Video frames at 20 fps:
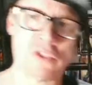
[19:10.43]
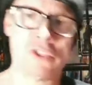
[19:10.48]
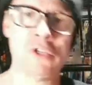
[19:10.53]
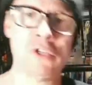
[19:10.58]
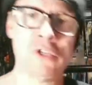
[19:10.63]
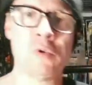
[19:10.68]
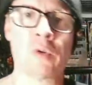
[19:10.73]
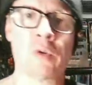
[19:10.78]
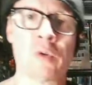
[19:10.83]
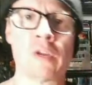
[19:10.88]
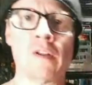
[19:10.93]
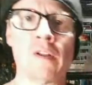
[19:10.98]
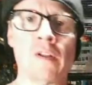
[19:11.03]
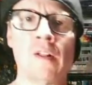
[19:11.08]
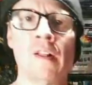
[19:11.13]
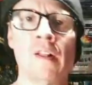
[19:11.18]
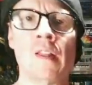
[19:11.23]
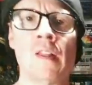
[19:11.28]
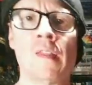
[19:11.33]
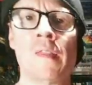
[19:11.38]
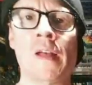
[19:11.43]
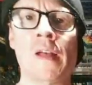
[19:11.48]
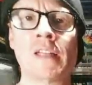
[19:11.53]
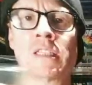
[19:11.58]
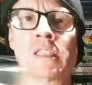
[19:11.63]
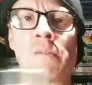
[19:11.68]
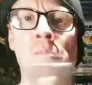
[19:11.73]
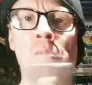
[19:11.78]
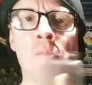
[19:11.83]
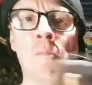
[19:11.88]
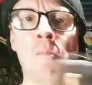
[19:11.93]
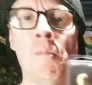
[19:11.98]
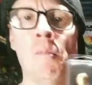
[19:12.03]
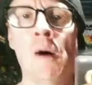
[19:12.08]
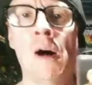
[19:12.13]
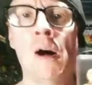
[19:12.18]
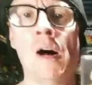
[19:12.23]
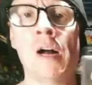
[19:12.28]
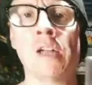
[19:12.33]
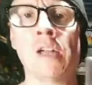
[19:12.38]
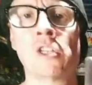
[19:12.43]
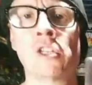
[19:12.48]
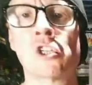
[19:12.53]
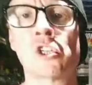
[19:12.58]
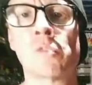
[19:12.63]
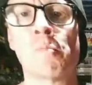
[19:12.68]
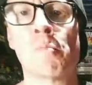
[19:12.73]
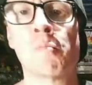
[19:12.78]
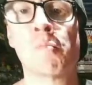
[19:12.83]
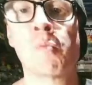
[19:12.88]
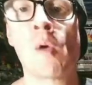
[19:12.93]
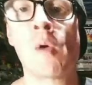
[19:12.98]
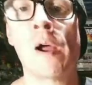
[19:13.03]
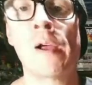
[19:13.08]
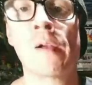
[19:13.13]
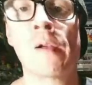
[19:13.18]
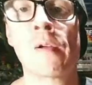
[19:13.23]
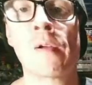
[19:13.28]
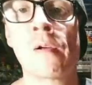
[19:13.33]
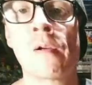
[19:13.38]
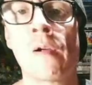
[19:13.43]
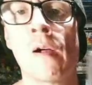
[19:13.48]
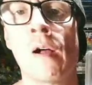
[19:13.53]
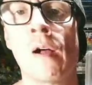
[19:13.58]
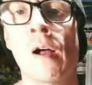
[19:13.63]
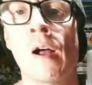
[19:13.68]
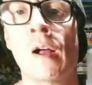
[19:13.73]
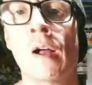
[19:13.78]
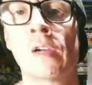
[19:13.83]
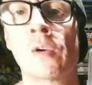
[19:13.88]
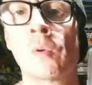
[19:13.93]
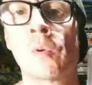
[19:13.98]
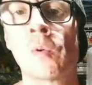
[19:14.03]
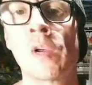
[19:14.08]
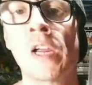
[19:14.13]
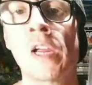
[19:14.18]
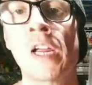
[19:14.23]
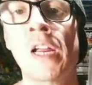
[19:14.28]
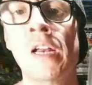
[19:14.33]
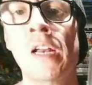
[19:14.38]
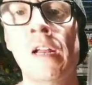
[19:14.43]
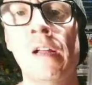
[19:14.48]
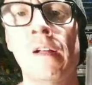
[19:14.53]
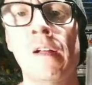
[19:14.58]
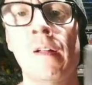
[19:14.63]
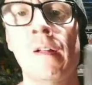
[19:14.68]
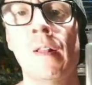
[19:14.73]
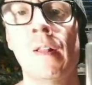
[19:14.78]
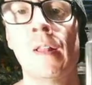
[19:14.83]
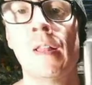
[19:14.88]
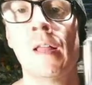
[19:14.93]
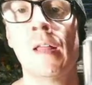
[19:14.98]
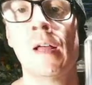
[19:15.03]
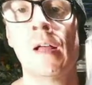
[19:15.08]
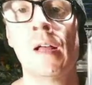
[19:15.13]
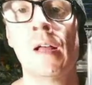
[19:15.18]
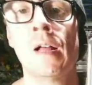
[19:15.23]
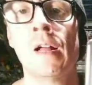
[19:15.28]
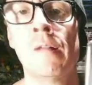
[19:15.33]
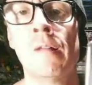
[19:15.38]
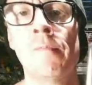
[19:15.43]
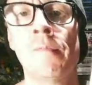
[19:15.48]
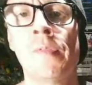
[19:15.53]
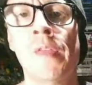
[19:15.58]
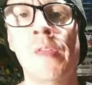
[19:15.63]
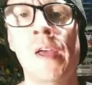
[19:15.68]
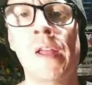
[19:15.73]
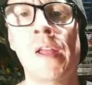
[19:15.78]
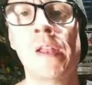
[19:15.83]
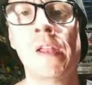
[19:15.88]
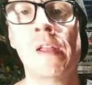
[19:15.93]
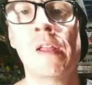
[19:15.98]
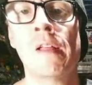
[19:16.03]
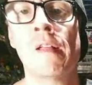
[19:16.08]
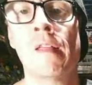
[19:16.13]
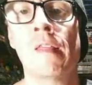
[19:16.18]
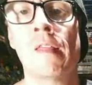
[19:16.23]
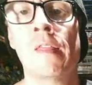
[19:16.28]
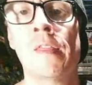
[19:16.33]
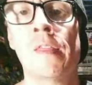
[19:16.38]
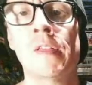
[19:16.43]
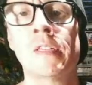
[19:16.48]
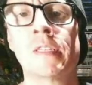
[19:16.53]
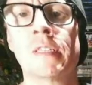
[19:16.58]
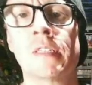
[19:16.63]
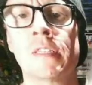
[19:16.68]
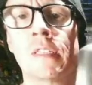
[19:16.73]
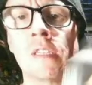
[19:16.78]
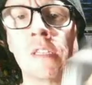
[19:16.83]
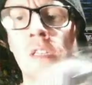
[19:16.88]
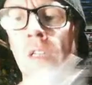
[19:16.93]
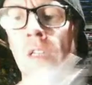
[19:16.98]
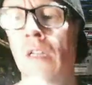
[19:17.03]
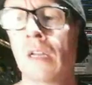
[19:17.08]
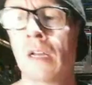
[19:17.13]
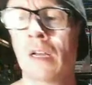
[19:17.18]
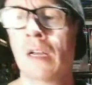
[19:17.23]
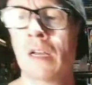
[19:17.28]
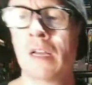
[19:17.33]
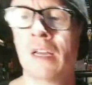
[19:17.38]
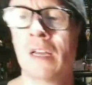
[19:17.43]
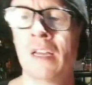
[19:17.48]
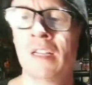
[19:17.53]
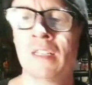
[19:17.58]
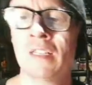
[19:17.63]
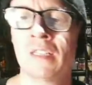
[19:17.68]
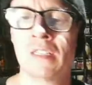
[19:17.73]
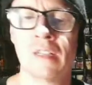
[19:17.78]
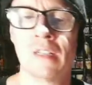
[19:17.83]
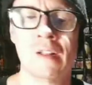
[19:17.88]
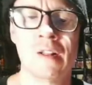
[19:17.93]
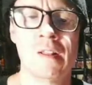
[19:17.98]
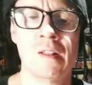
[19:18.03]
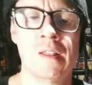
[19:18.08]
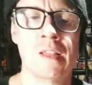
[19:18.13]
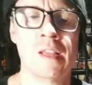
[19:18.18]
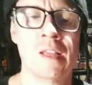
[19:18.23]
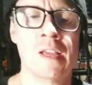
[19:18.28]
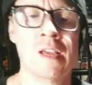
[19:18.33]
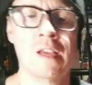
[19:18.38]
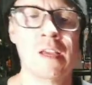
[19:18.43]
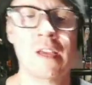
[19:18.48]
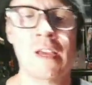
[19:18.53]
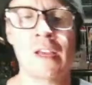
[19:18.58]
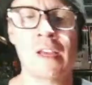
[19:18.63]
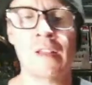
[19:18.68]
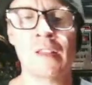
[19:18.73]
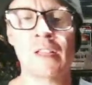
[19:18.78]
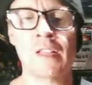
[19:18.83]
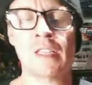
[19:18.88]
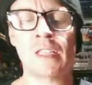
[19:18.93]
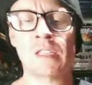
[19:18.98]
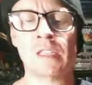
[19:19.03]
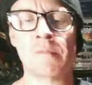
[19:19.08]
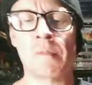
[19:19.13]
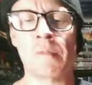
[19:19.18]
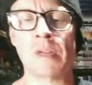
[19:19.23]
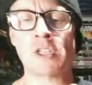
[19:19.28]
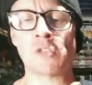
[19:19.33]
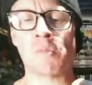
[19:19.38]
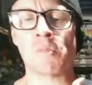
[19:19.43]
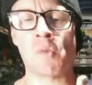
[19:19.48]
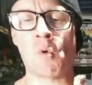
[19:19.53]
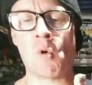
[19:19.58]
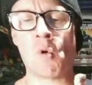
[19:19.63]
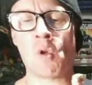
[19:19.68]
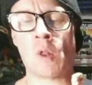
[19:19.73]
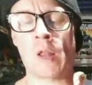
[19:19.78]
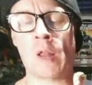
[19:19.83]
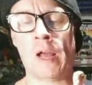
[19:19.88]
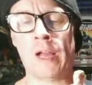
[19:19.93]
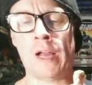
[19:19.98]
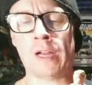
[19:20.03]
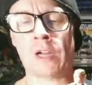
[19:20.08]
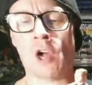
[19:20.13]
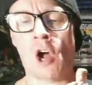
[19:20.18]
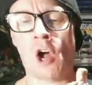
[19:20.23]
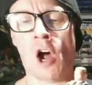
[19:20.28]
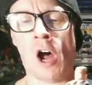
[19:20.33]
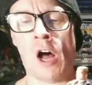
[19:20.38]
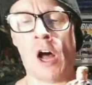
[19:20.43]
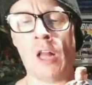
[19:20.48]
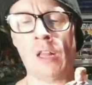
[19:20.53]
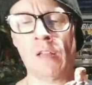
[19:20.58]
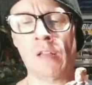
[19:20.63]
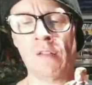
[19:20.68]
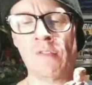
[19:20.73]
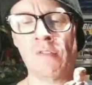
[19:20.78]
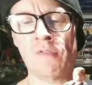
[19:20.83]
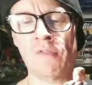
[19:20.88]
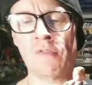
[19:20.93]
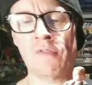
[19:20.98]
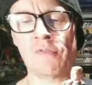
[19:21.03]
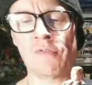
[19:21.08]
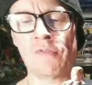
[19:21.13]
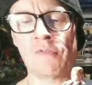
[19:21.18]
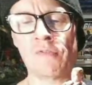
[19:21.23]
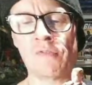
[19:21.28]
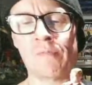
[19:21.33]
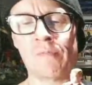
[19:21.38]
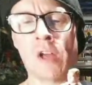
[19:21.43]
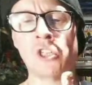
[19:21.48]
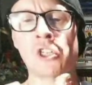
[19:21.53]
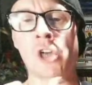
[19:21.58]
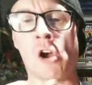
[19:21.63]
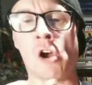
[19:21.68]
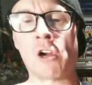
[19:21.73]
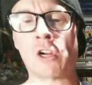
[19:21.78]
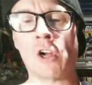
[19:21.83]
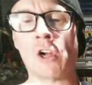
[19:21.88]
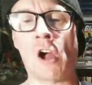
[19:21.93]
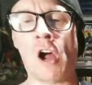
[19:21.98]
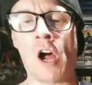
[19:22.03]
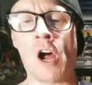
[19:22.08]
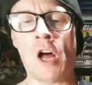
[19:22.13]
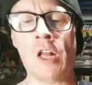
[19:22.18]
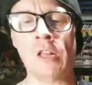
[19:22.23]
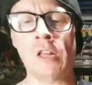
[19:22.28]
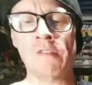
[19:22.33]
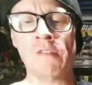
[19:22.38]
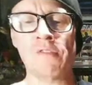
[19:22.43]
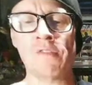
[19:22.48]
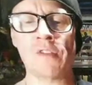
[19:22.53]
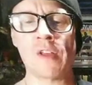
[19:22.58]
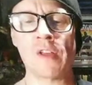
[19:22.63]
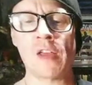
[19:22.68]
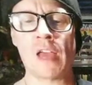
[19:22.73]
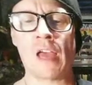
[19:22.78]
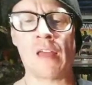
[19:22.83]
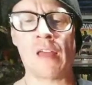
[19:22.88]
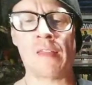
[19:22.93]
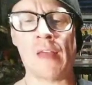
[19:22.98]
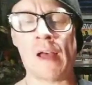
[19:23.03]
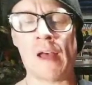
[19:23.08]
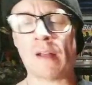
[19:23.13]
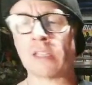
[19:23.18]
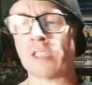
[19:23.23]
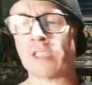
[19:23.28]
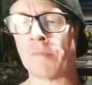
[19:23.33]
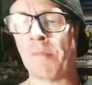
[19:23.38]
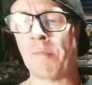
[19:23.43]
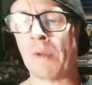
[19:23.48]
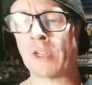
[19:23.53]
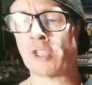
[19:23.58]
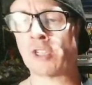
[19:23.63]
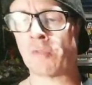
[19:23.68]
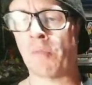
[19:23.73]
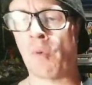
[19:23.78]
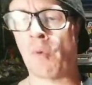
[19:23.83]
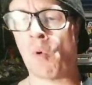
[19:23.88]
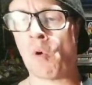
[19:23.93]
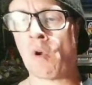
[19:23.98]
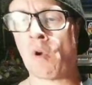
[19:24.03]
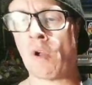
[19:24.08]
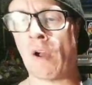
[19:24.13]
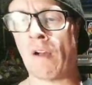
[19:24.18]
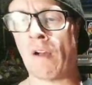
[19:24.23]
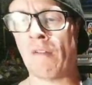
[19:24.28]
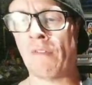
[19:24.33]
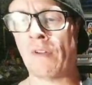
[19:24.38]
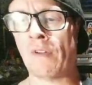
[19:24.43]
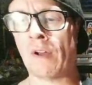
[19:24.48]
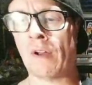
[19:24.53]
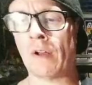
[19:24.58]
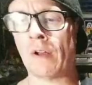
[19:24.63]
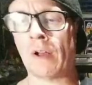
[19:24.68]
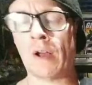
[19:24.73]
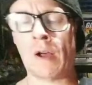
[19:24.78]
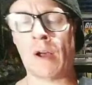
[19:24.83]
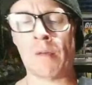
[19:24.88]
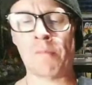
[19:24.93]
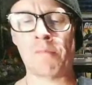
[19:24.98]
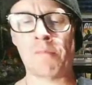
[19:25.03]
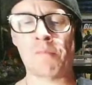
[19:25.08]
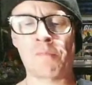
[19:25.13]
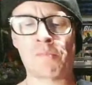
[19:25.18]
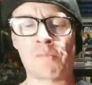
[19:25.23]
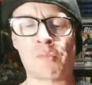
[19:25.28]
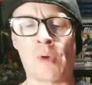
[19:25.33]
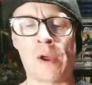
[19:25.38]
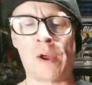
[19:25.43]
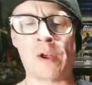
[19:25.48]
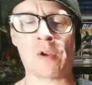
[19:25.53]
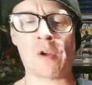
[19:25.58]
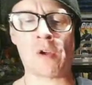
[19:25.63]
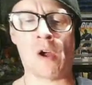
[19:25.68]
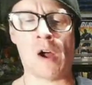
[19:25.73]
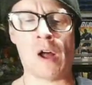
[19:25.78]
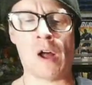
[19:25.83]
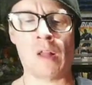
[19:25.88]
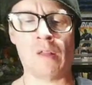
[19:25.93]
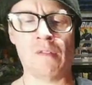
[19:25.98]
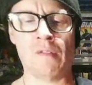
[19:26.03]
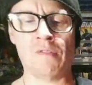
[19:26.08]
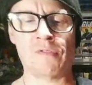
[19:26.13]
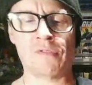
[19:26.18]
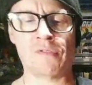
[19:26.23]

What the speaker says: Duke, that's a much brighter green than this is. This is much more like olive, a dark olive, and that's much more of a brighter olive.